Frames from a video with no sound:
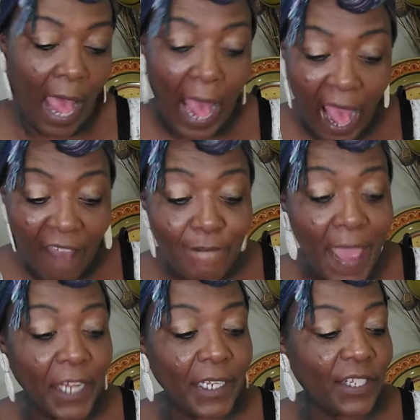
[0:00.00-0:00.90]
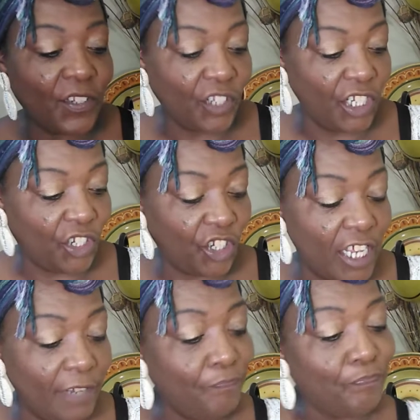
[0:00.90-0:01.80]
I made a
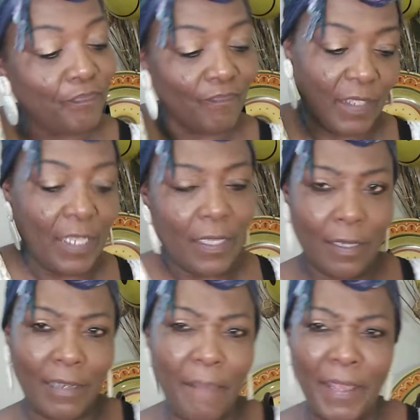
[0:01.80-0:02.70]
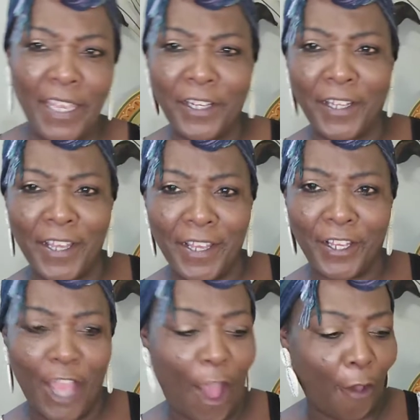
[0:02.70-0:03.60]
decision. Let me eat an
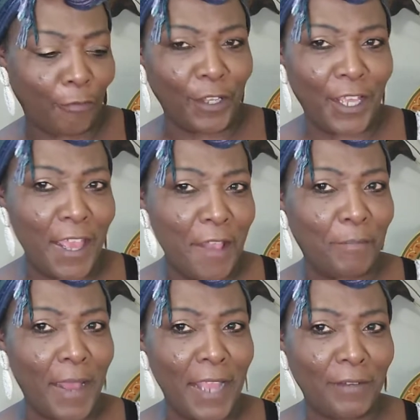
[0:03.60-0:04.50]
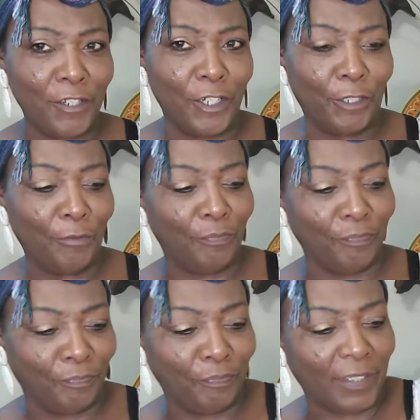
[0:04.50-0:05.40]
egg, y'all. The egg might,
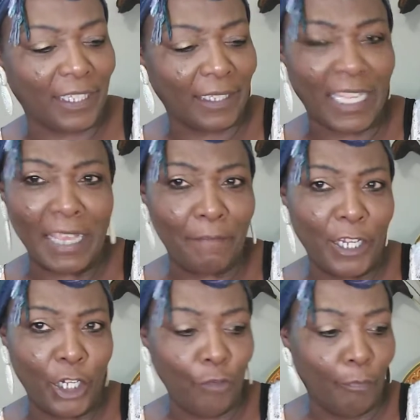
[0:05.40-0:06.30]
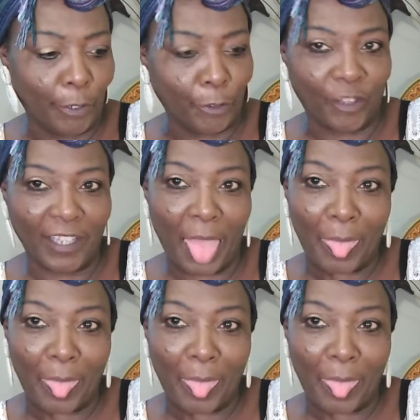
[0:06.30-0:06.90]
give me new birth.